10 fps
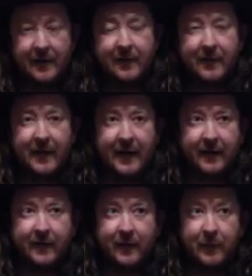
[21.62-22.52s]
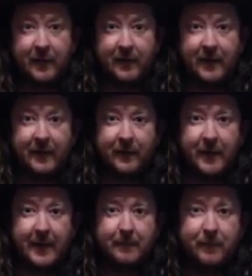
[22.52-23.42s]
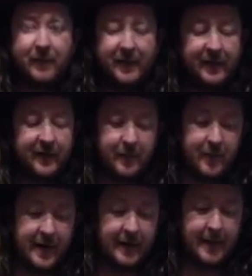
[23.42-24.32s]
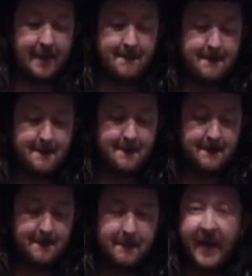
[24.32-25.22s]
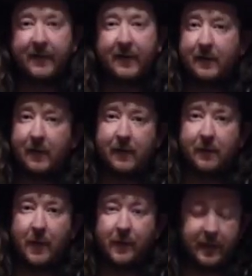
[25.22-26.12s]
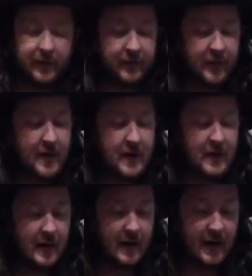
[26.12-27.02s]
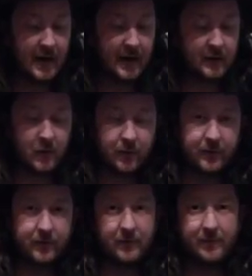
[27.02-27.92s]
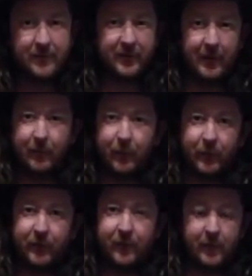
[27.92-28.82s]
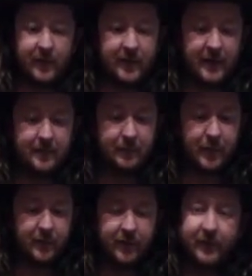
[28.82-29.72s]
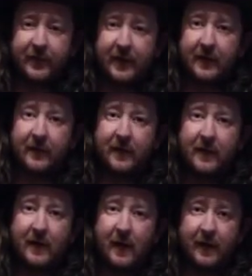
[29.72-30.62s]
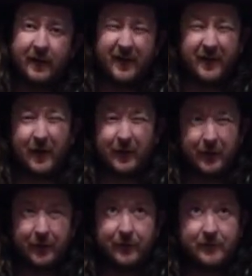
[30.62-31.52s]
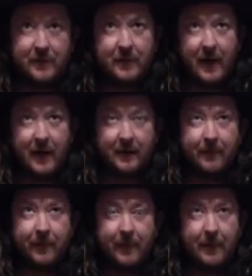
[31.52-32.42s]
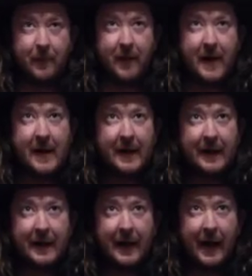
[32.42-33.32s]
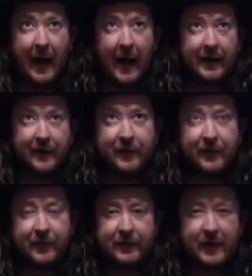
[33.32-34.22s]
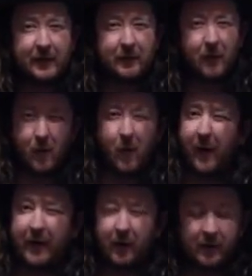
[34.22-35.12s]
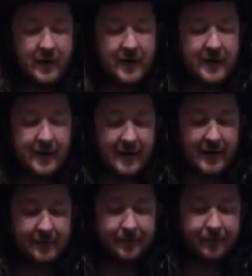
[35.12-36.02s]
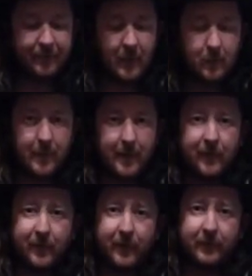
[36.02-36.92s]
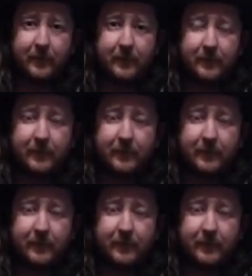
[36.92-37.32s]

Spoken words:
internet access recently has been pretty sporadic, basically through illness. Got some sort of flu-y thing, both of us did, at the start of February, and it's still not quite gone. We're both on